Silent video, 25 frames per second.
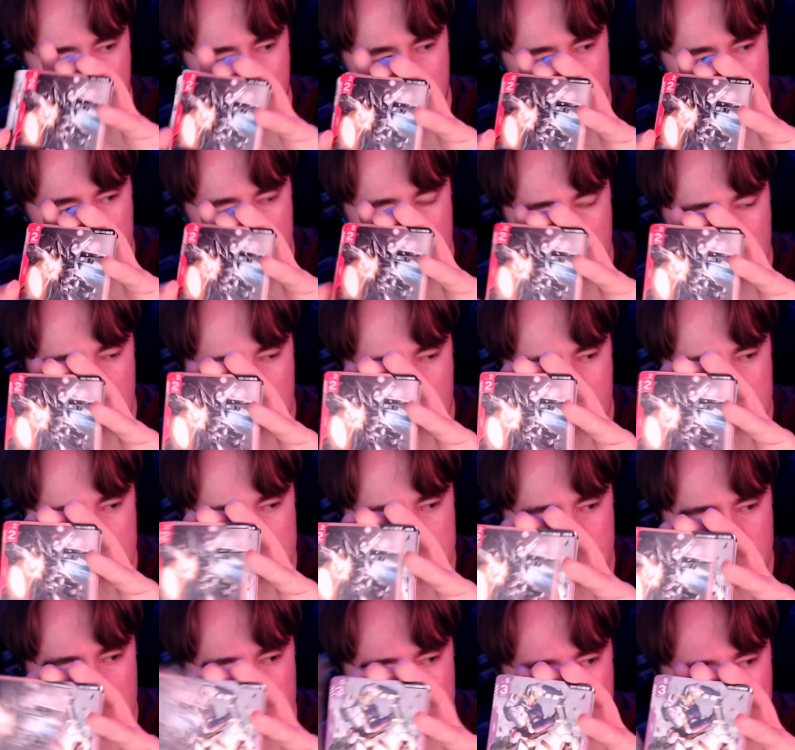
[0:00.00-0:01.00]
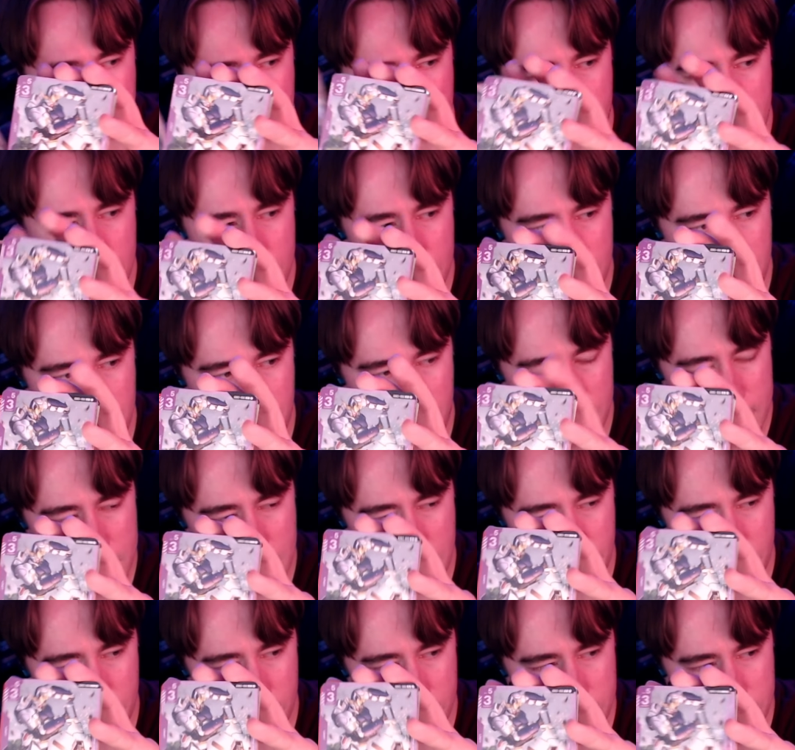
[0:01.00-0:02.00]
The SP that I pulled last
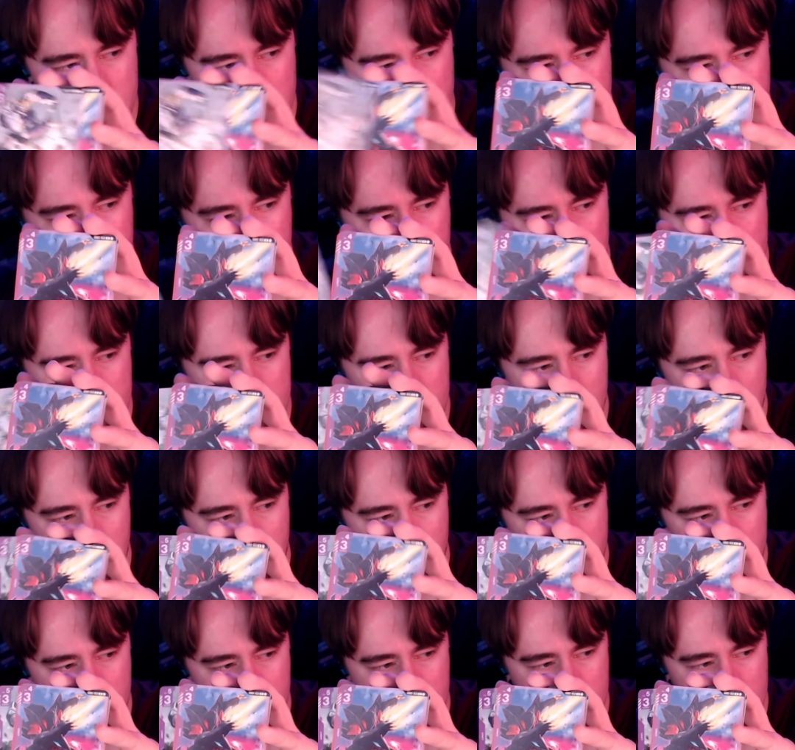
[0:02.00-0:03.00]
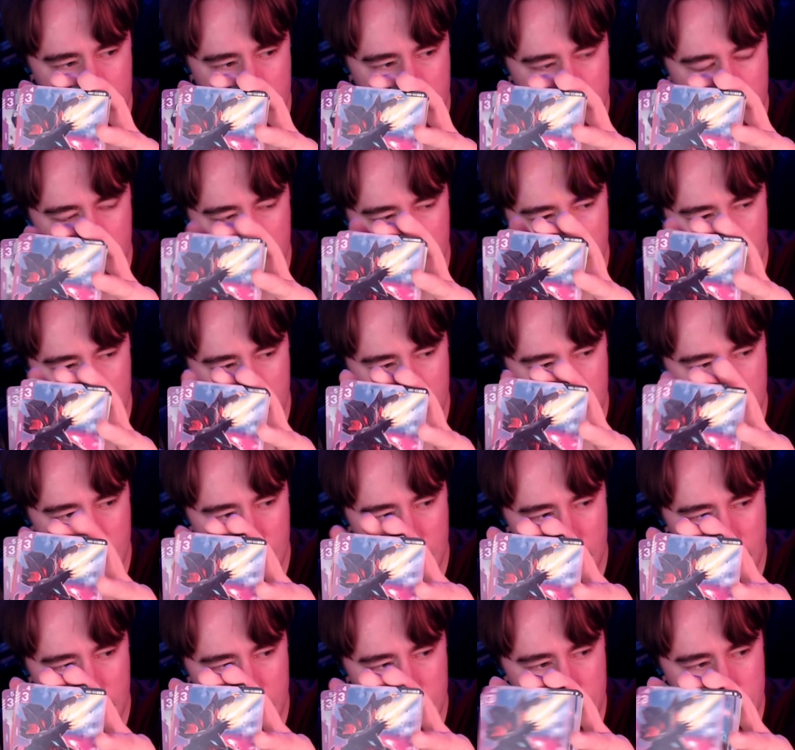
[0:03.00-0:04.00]
time also did have a yellow back.
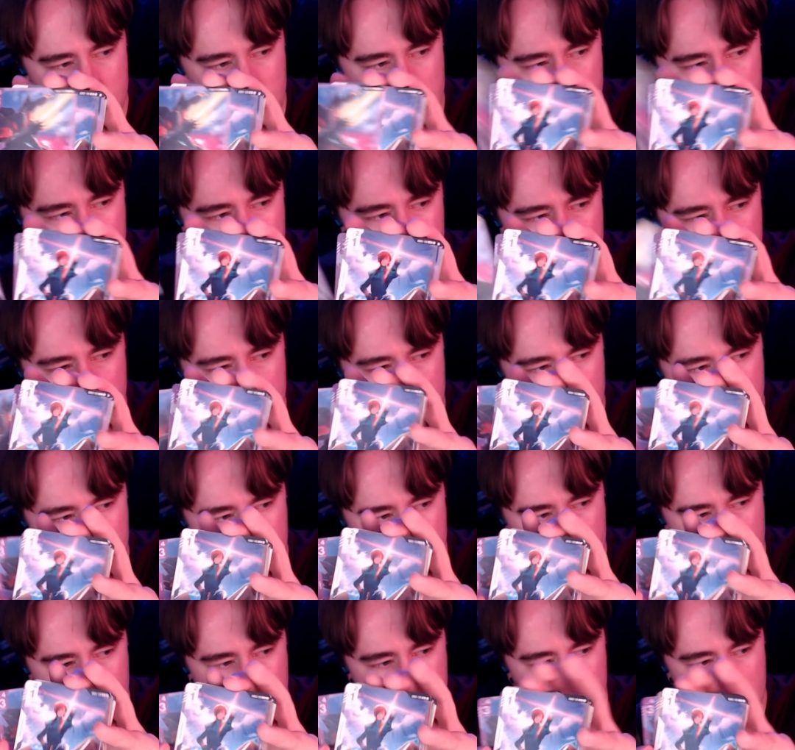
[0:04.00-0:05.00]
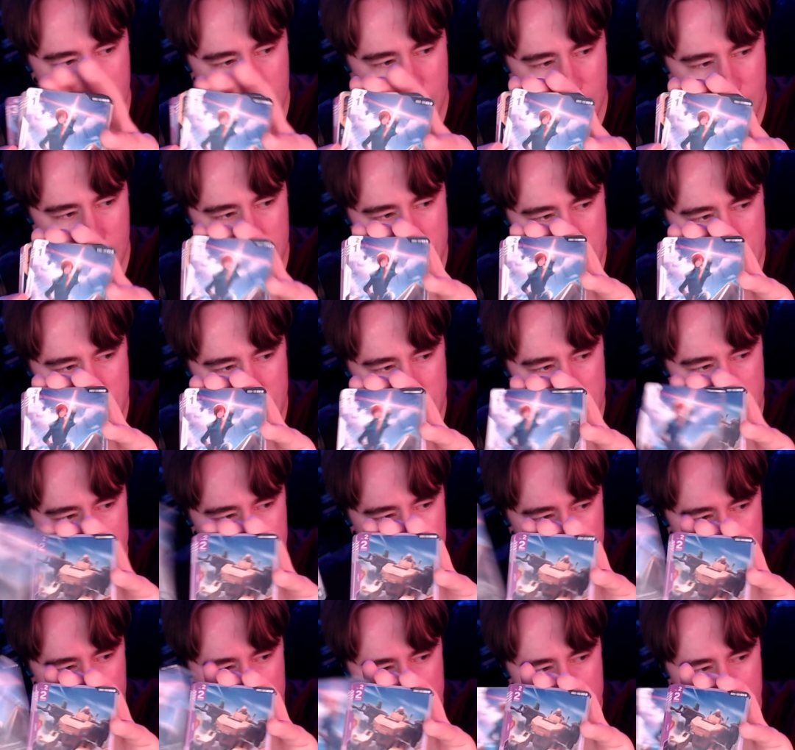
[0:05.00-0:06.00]
So, always gets
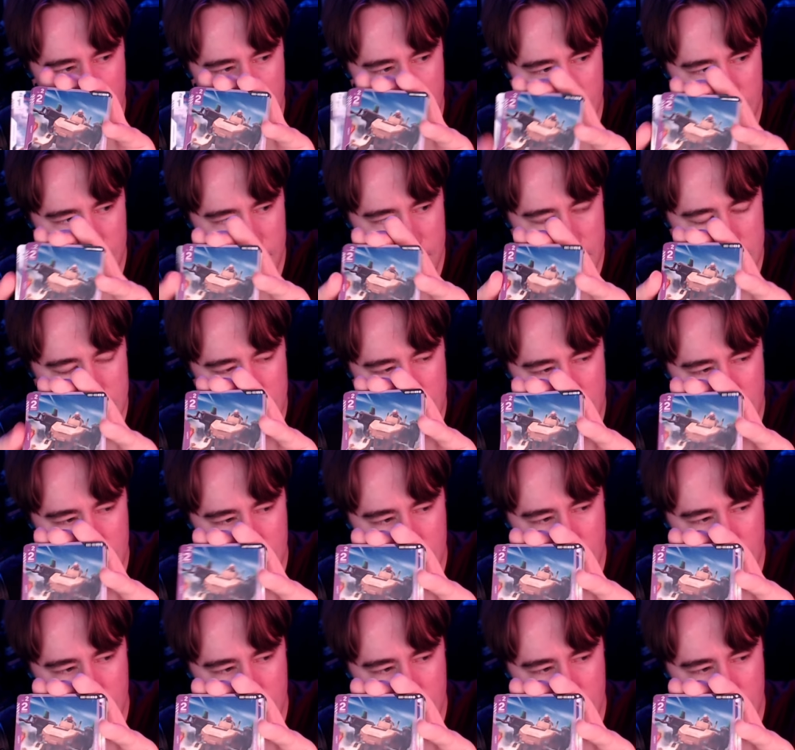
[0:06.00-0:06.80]
exciting to see.